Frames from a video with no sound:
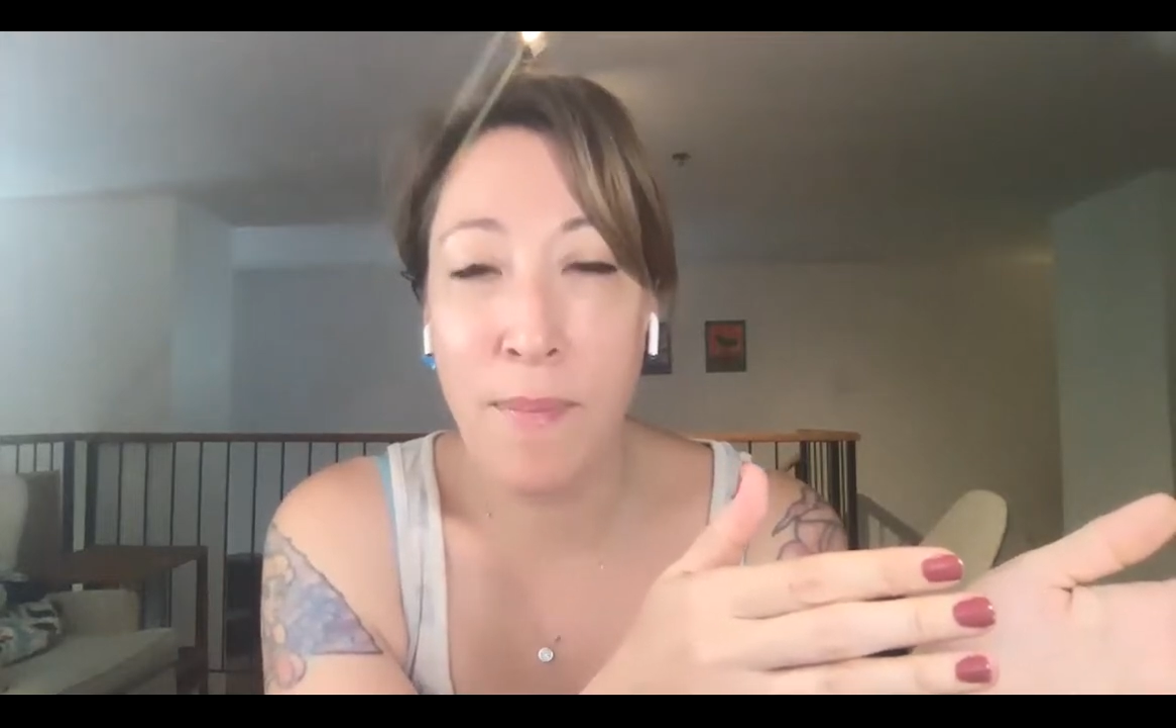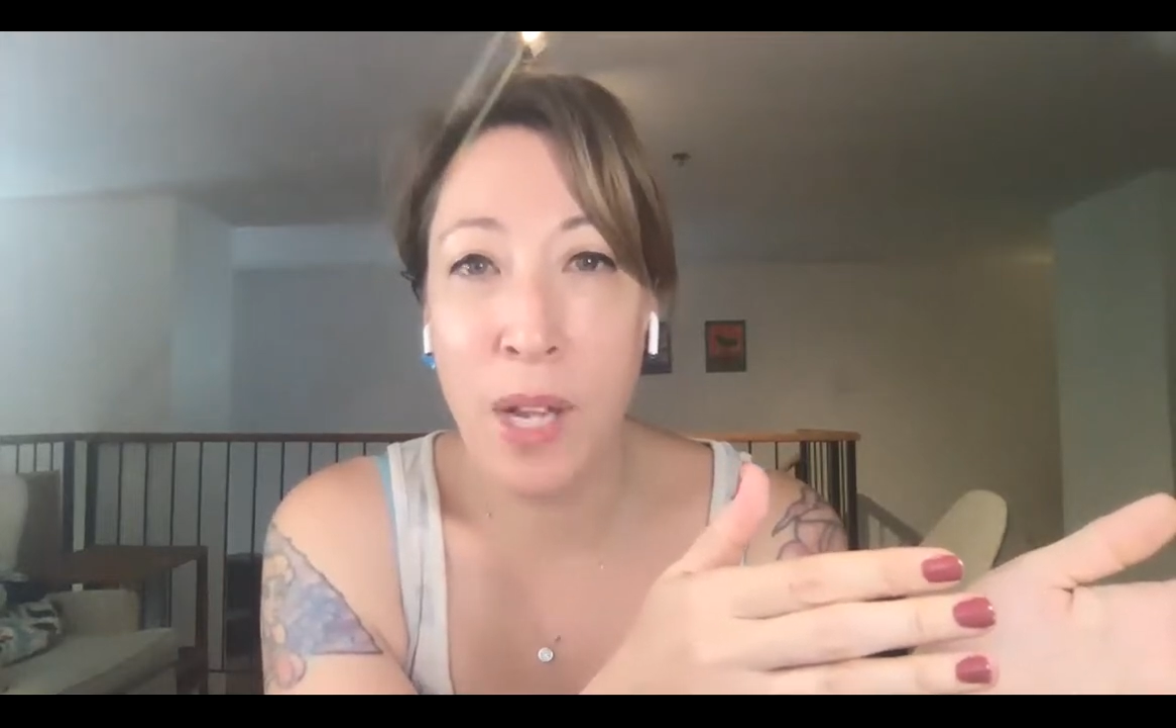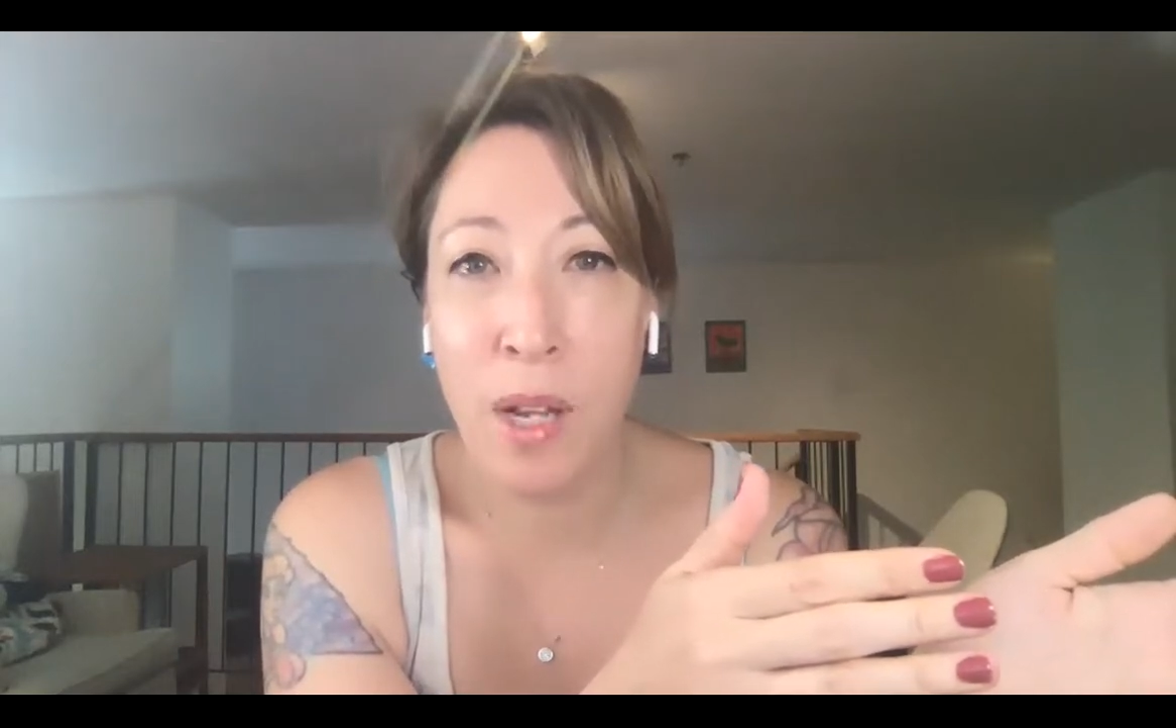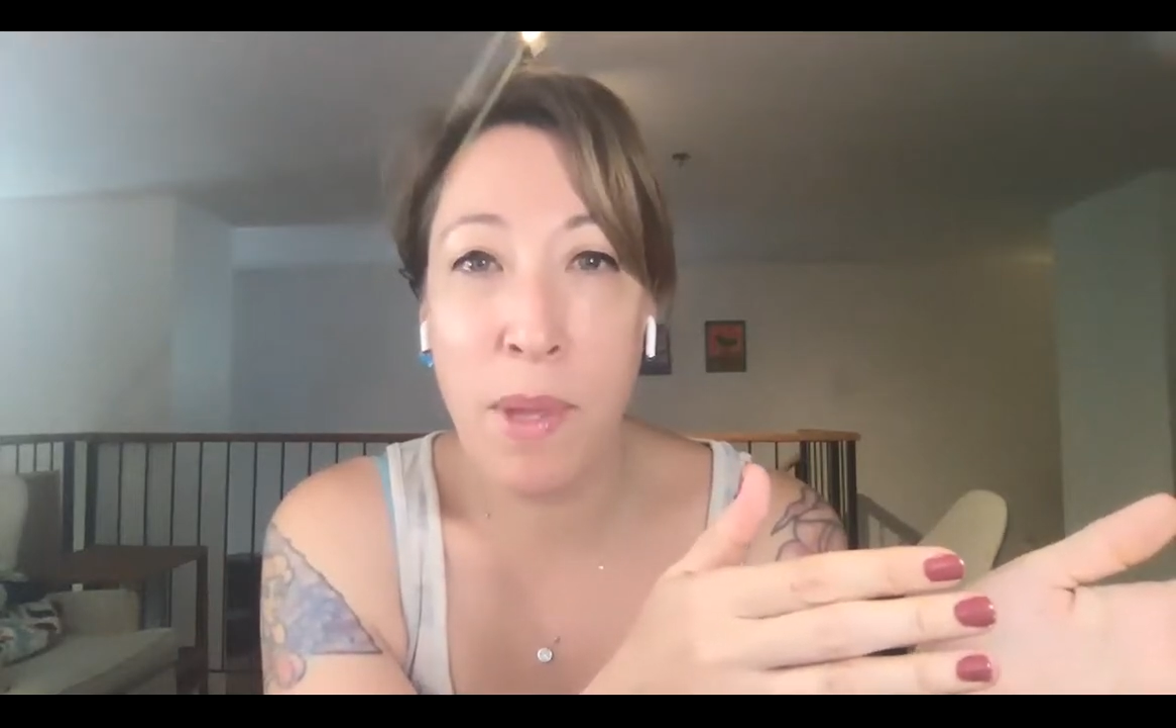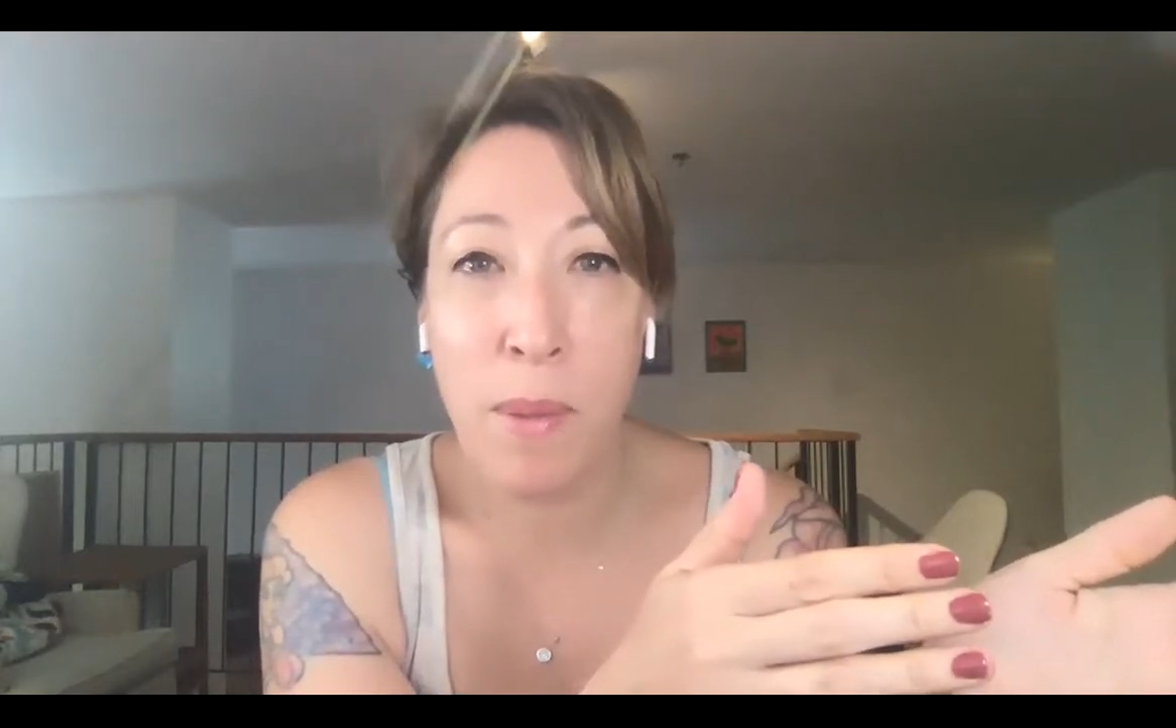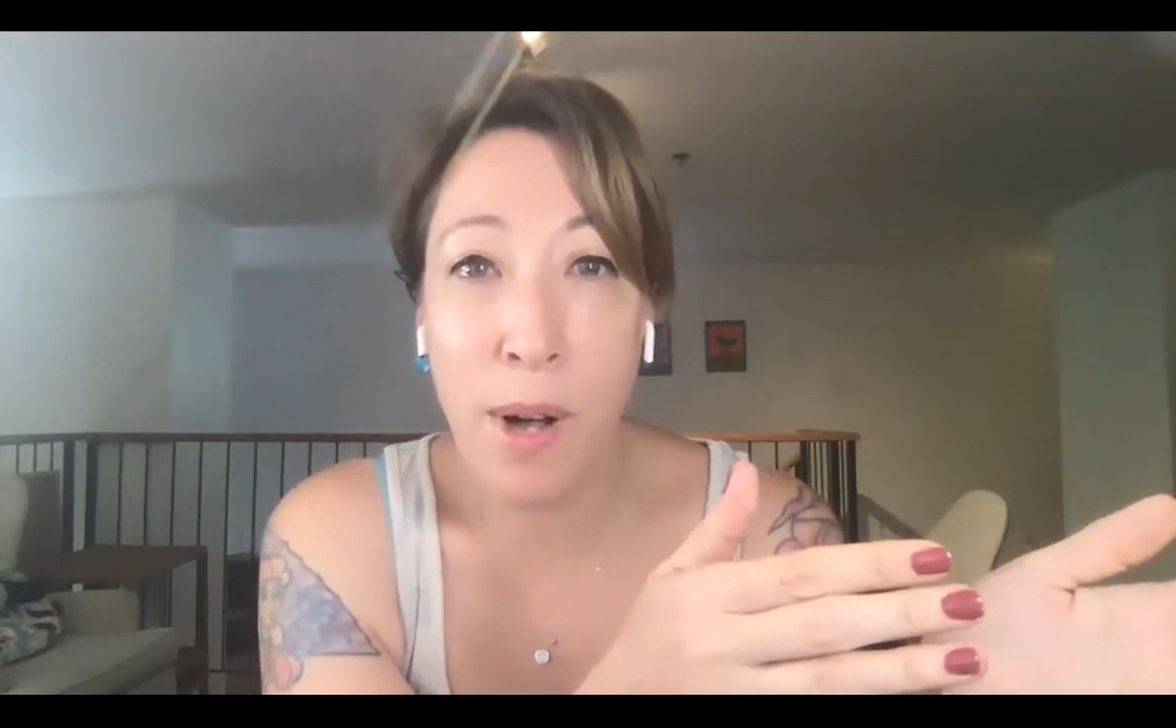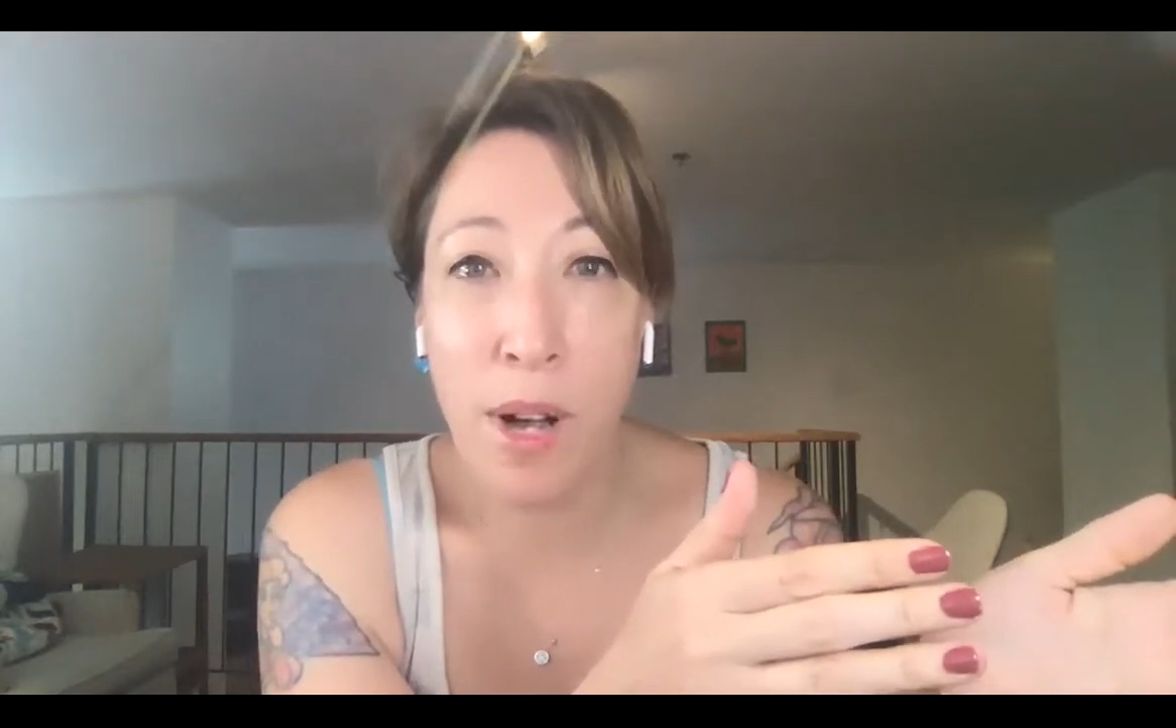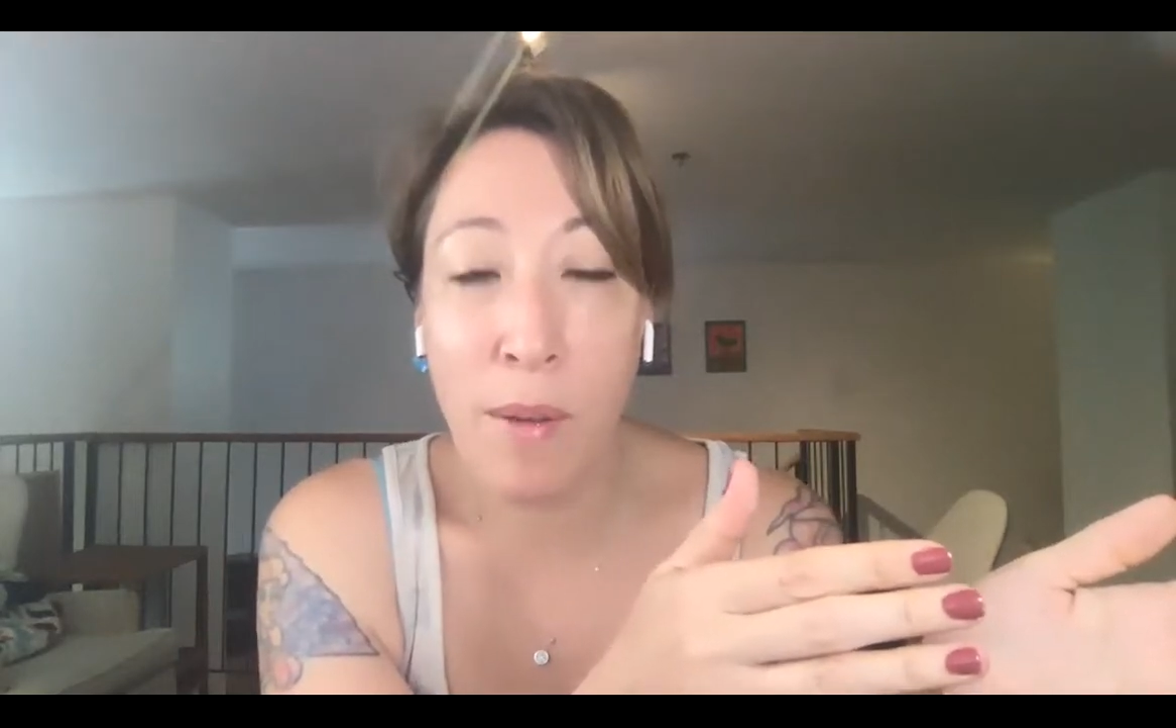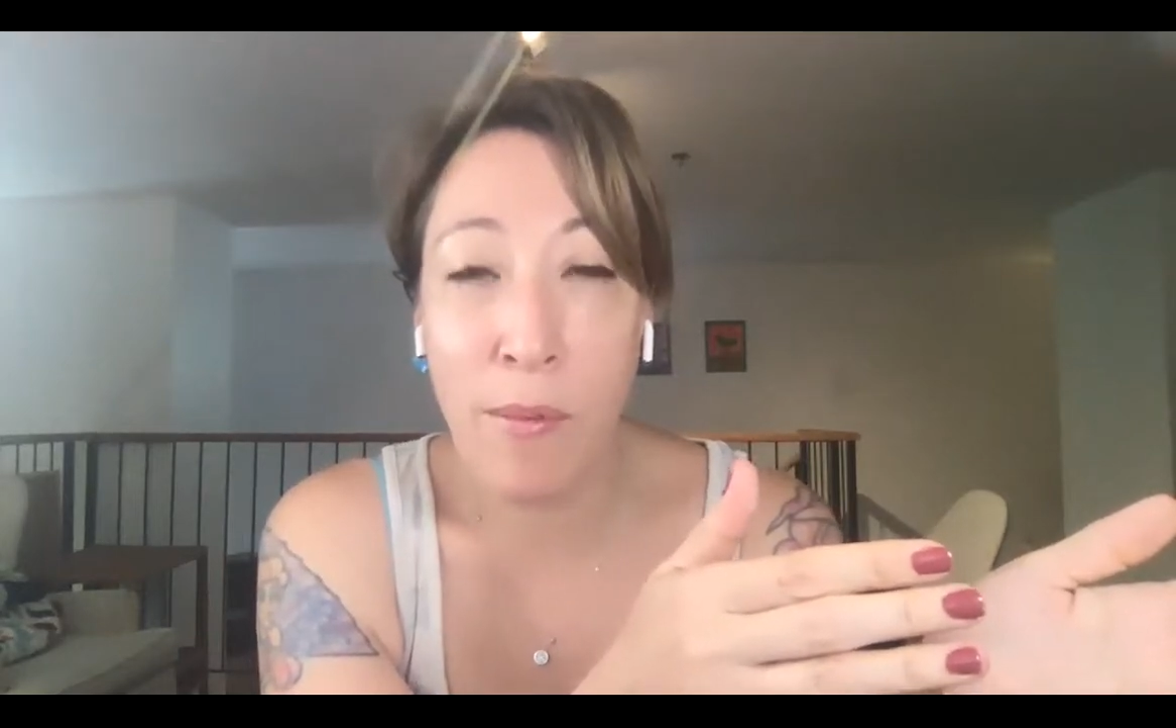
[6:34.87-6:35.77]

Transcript: It could be the mom